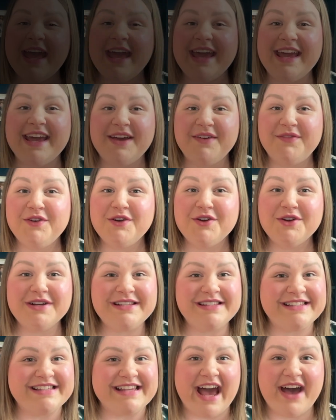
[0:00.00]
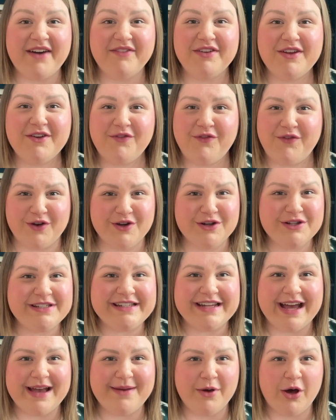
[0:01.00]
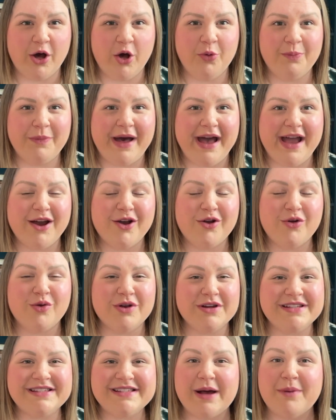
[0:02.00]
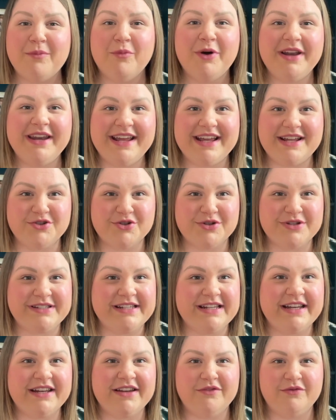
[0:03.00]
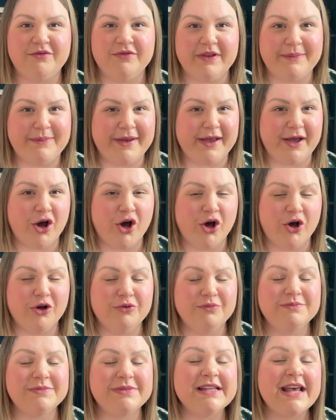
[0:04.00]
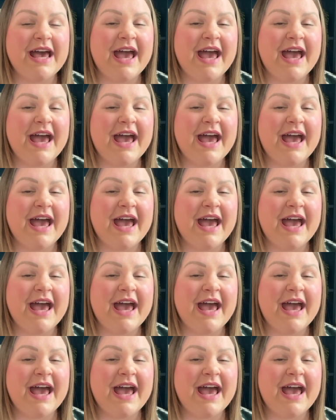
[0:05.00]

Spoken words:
If you're a savvy first-time homebuyer or someone interested in flipping homes